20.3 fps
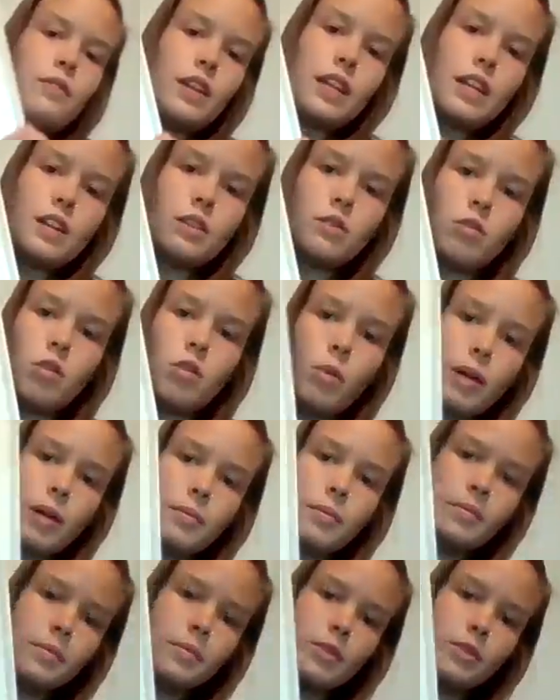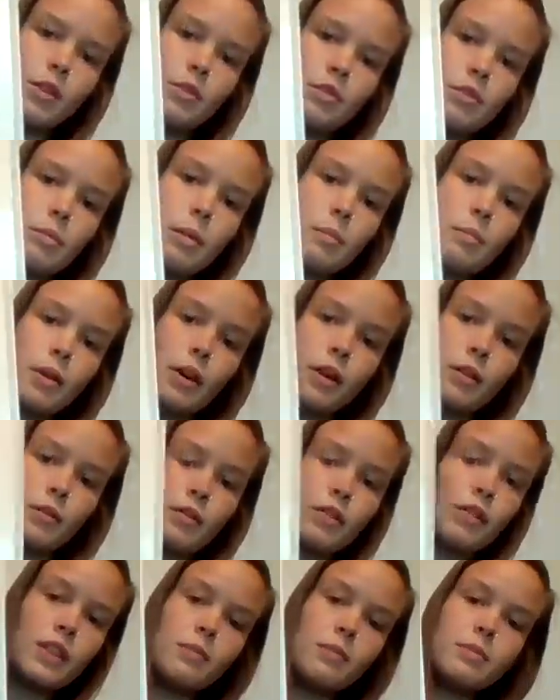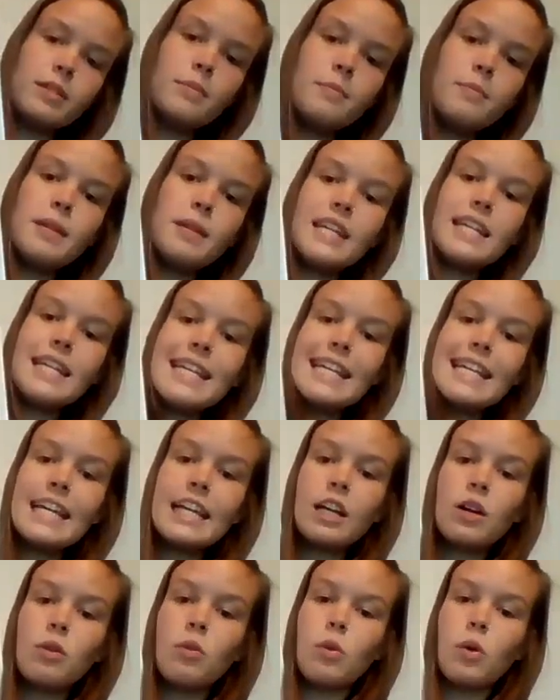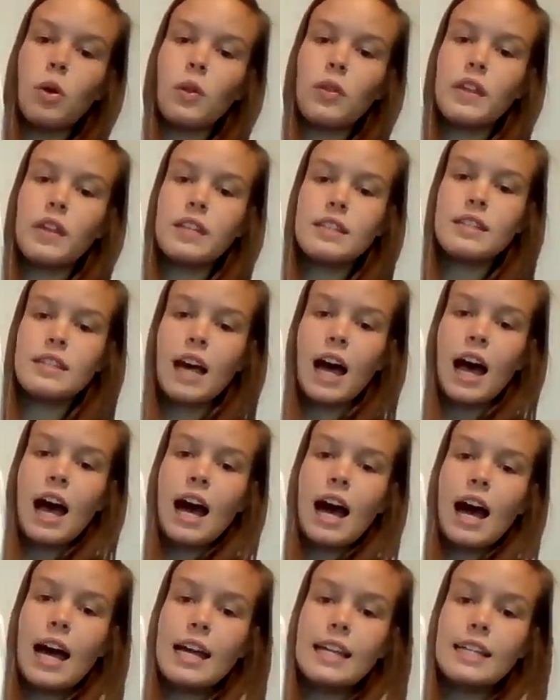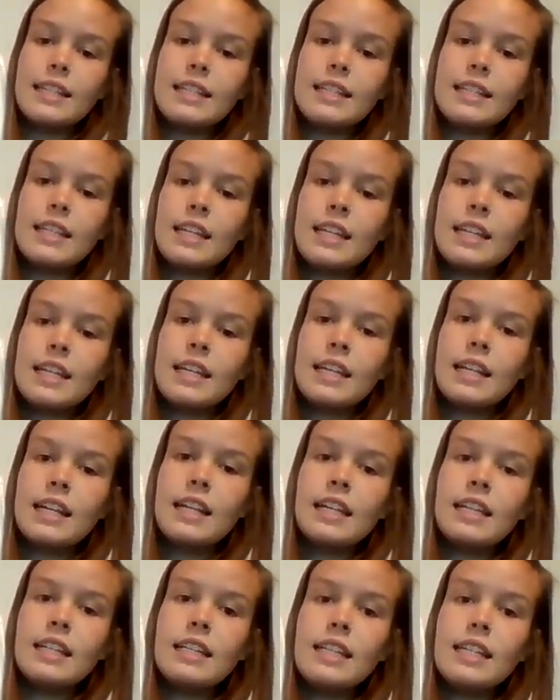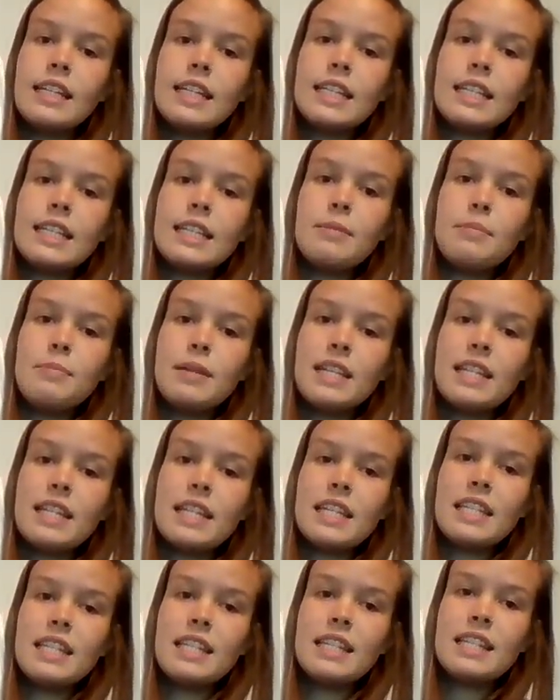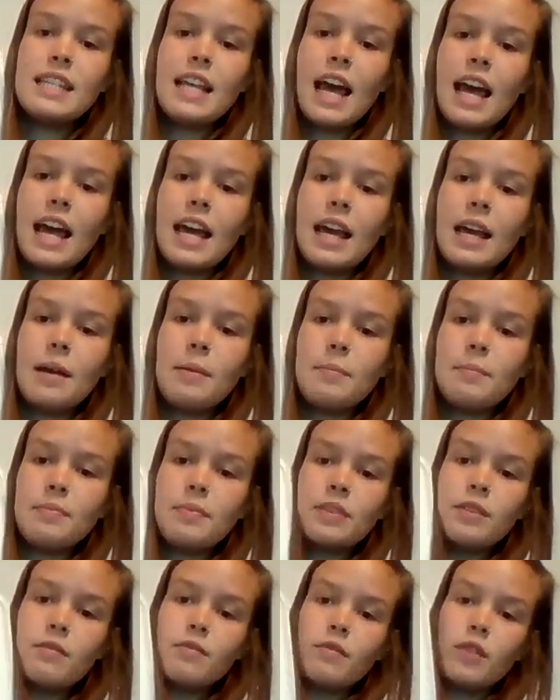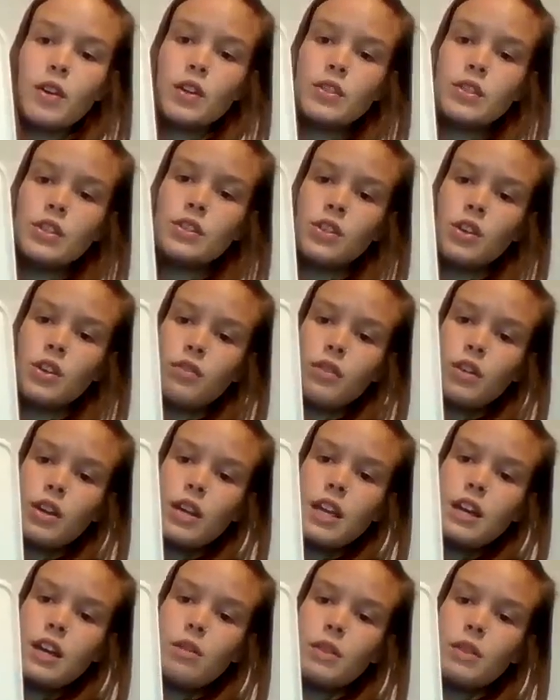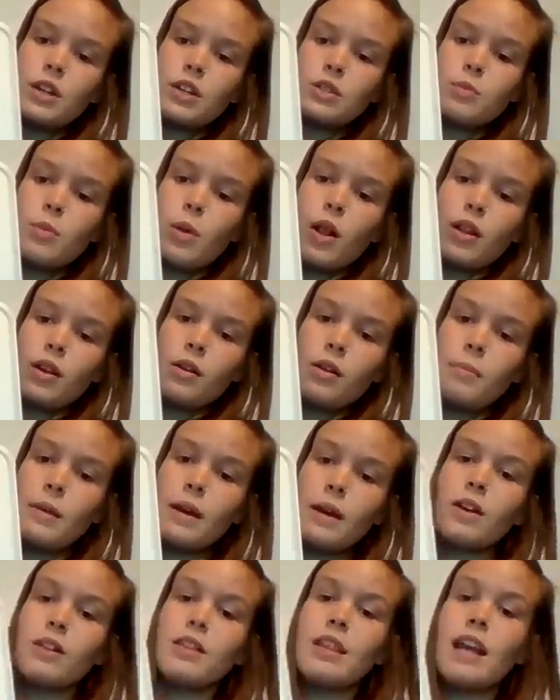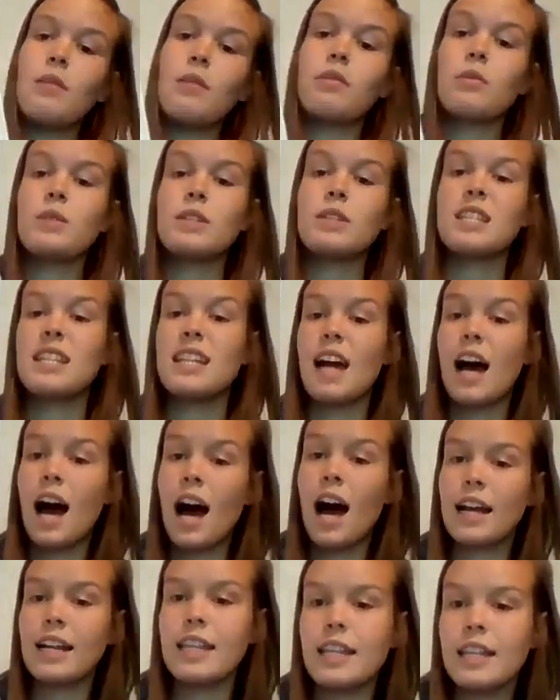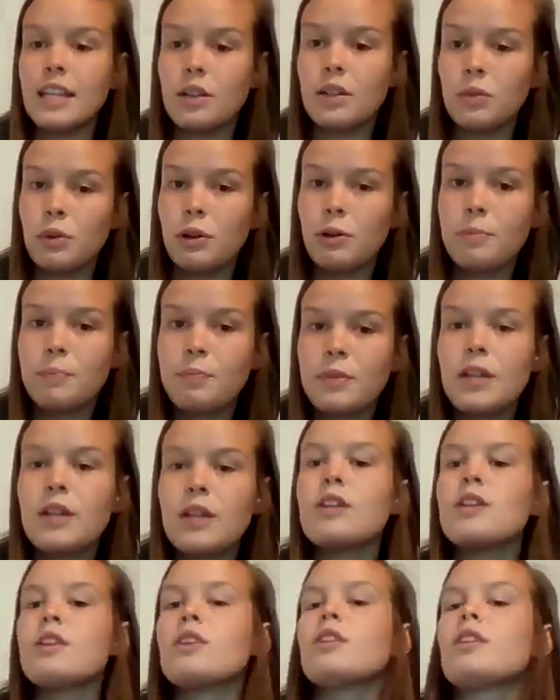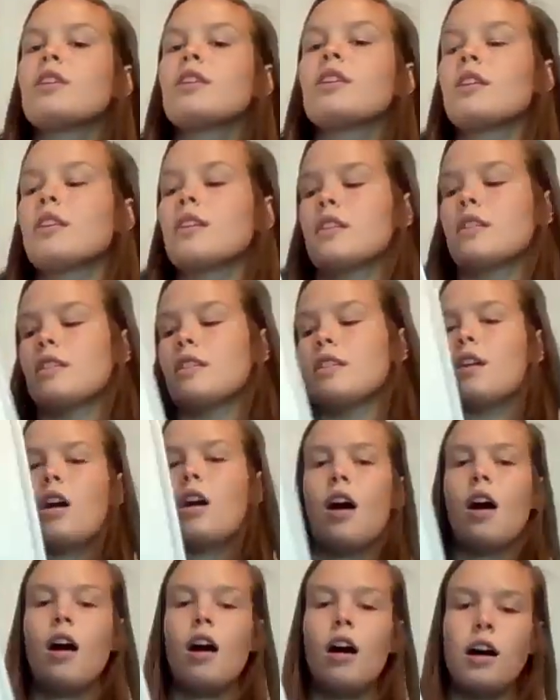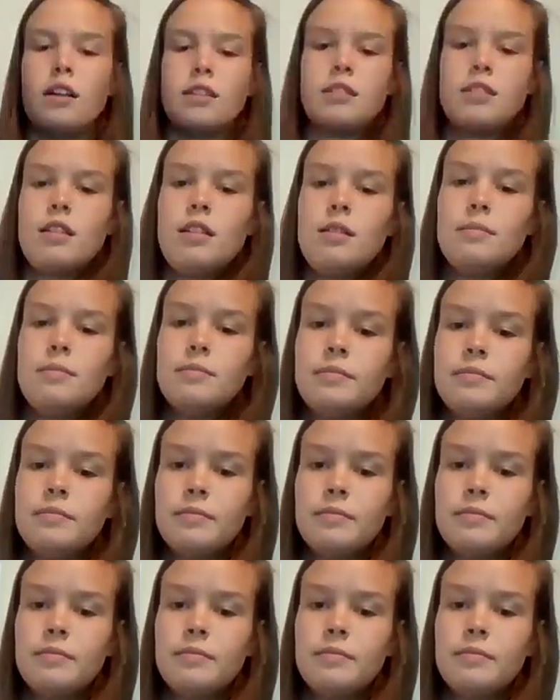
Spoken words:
an equal one. So remember, for them to be equal, the sides need to be the same versus over here when they're smaller and bigger, and that one was not equal. Awesome.